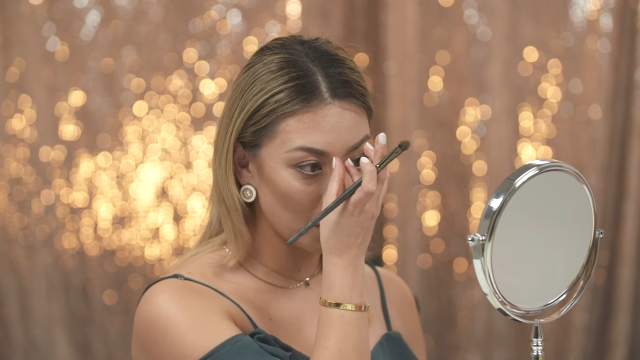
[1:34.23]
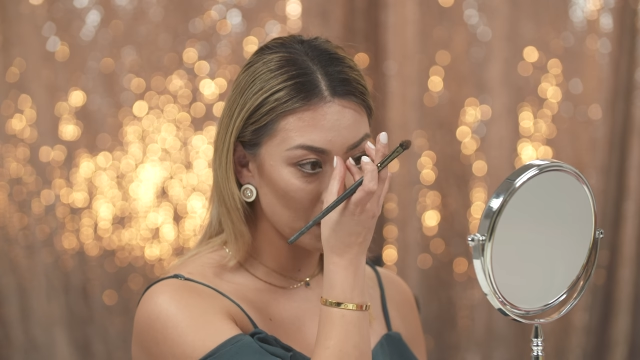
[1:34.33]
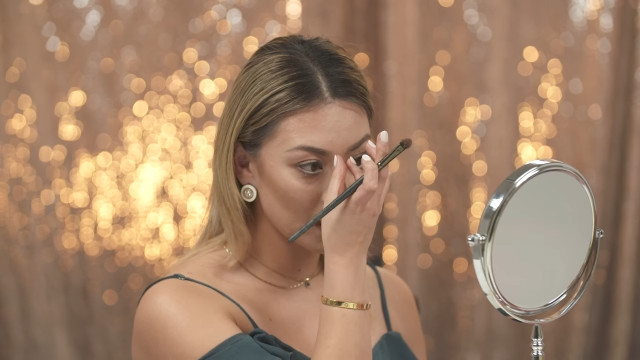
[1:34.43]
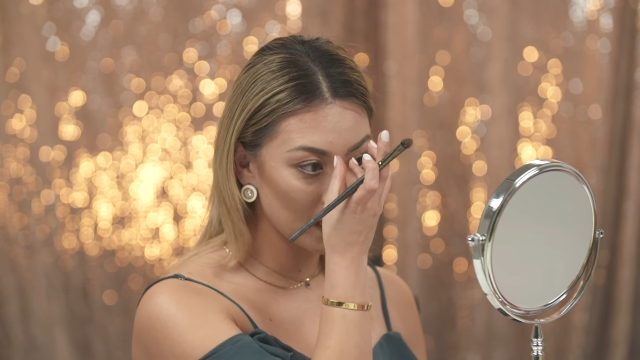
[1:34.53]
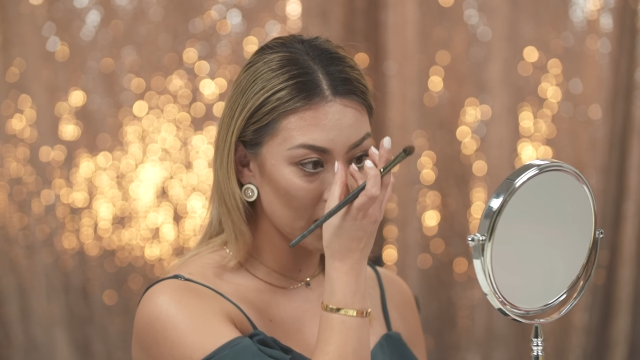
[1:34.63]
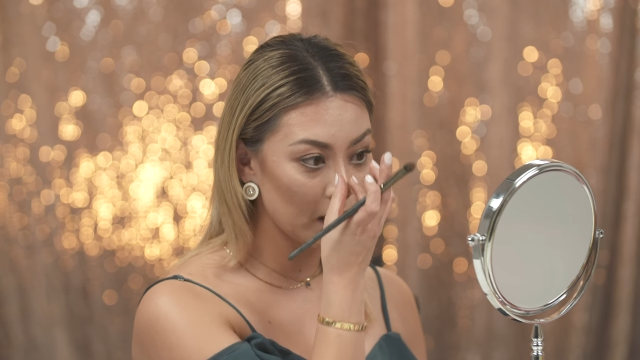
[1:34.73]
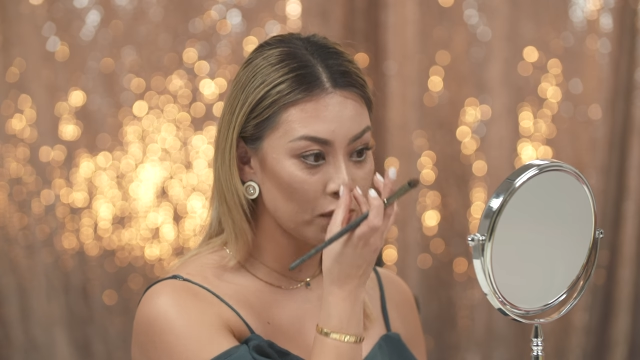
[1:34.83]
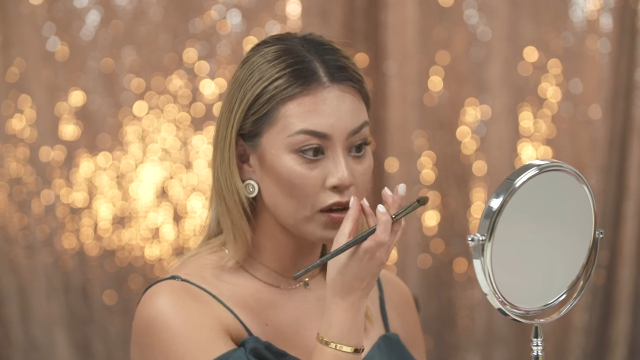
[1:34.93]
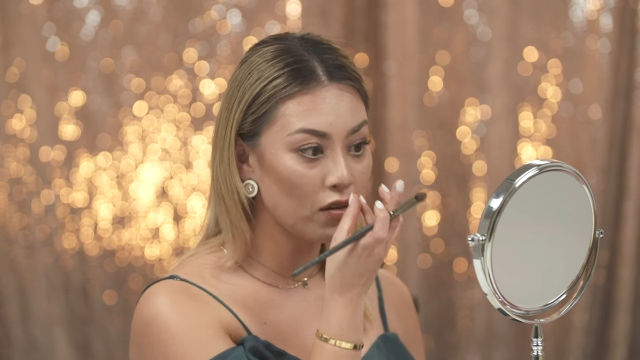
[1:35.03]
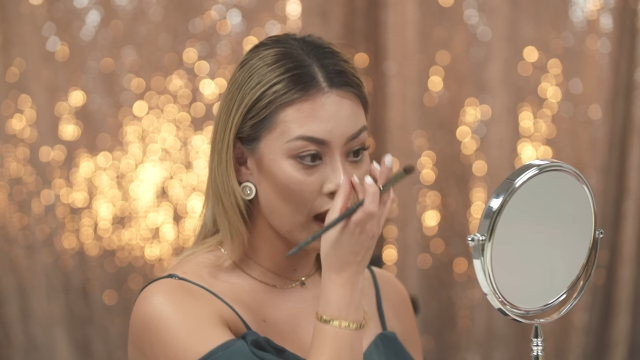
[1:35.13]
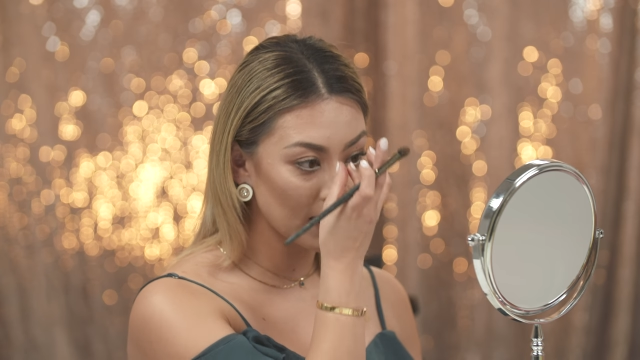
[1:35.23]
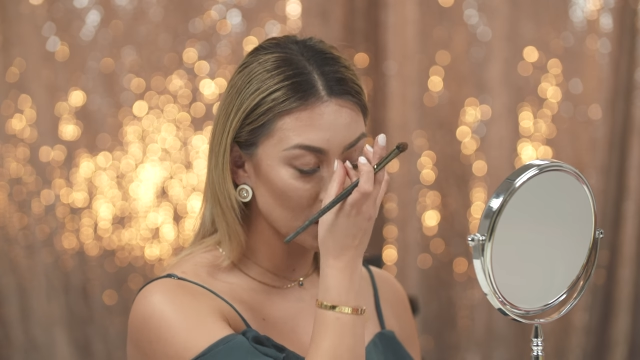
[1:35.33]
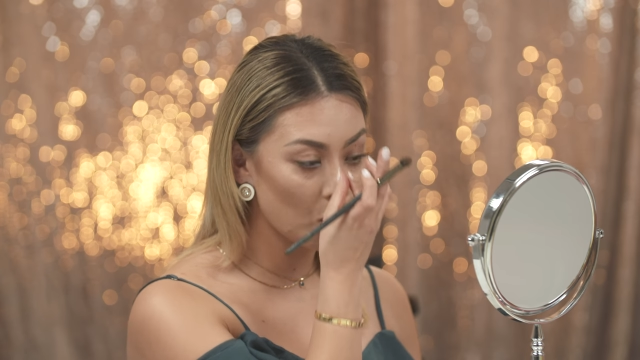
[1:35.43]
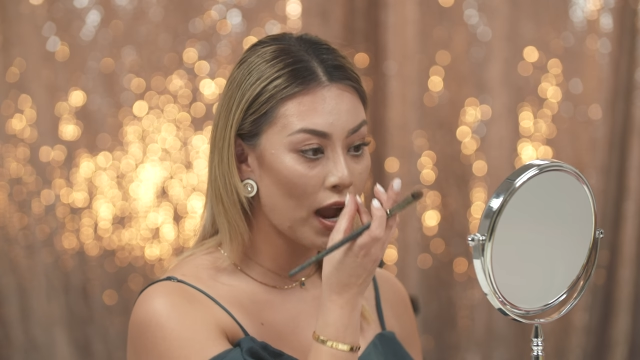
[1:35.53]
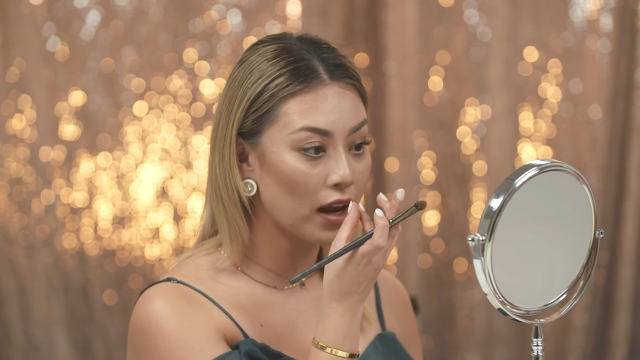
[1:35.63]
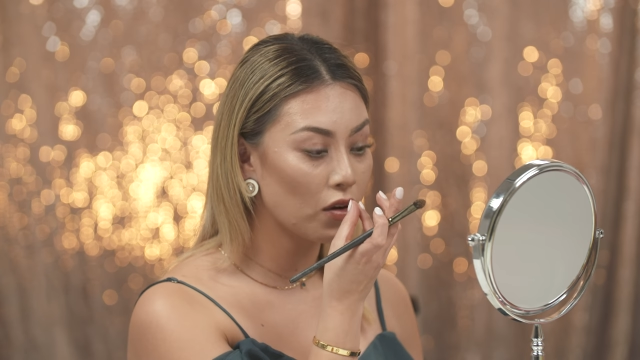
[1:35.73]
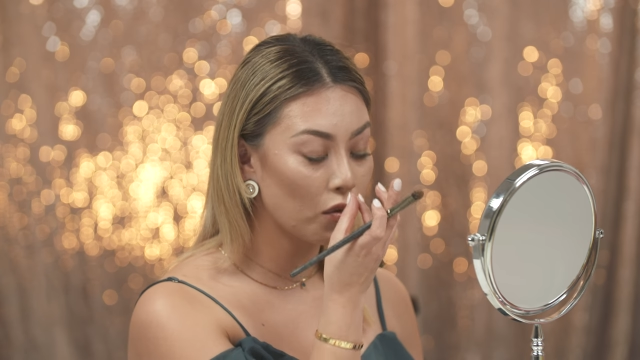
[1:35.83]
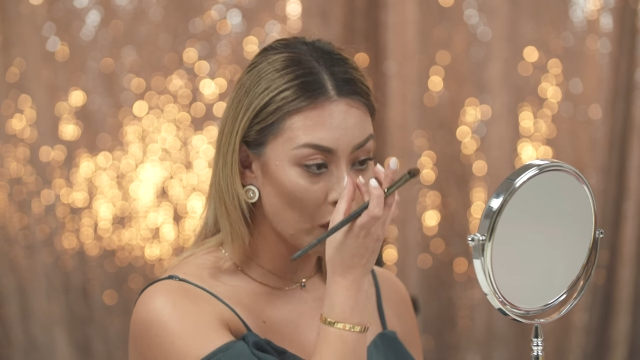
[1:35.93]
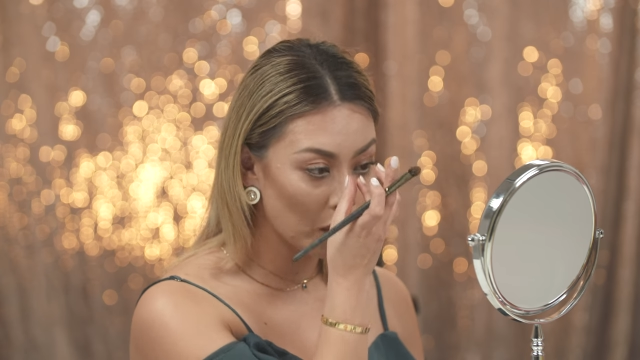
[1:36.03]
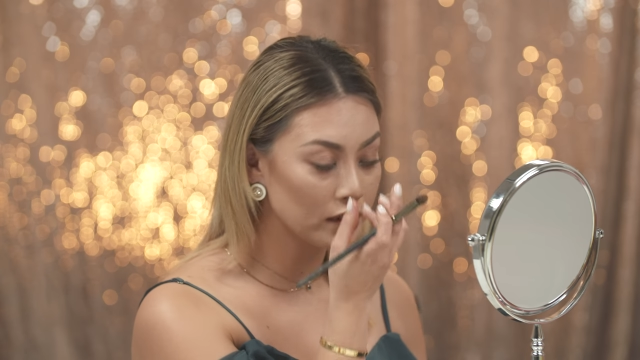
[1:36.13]
I'm going to keep the lines quite
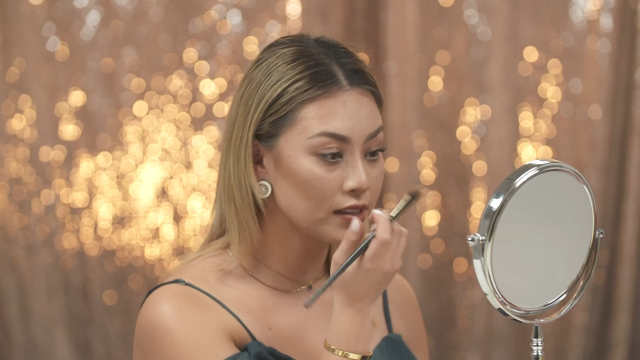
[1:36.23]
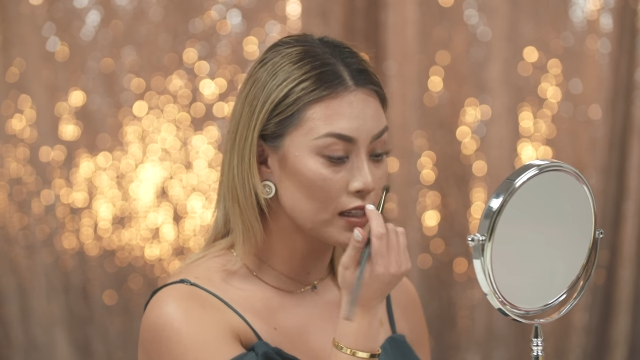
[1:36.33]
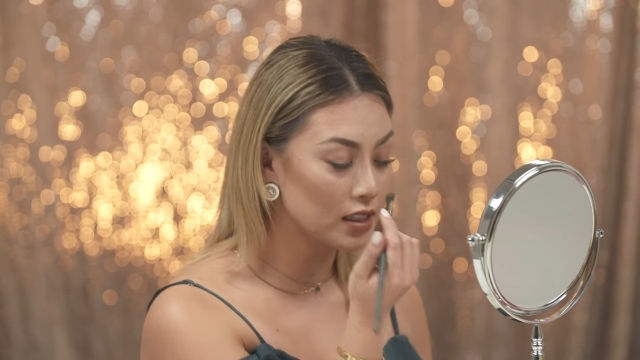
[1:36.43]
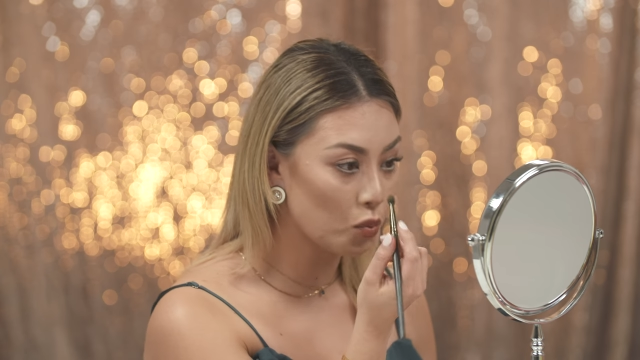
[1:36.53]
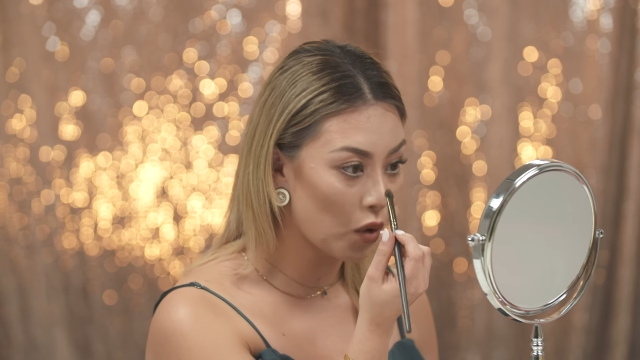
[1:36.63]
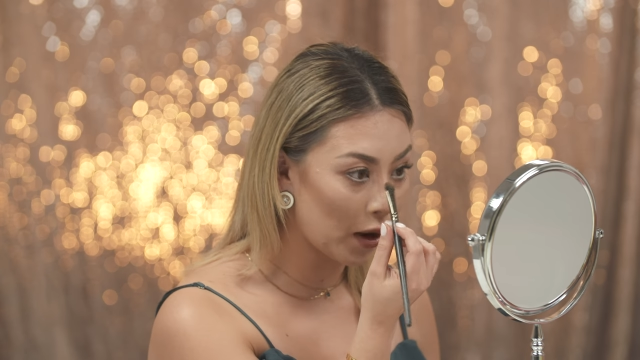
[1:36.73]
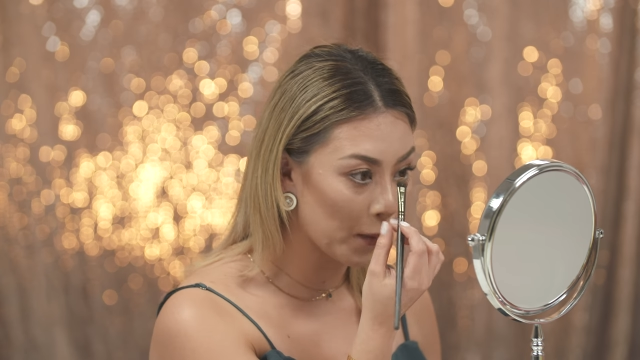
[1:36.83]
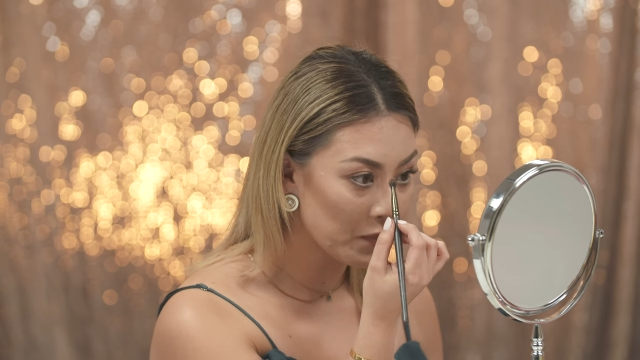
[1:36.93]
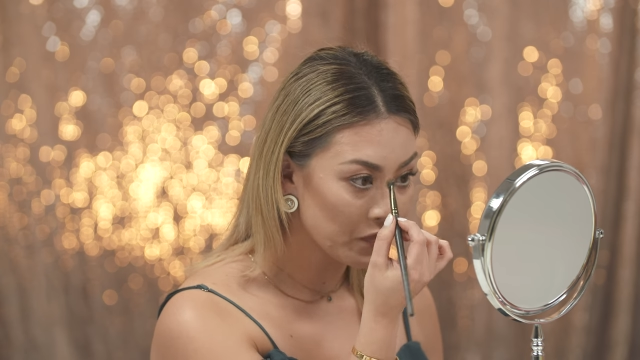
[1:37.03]
close as well.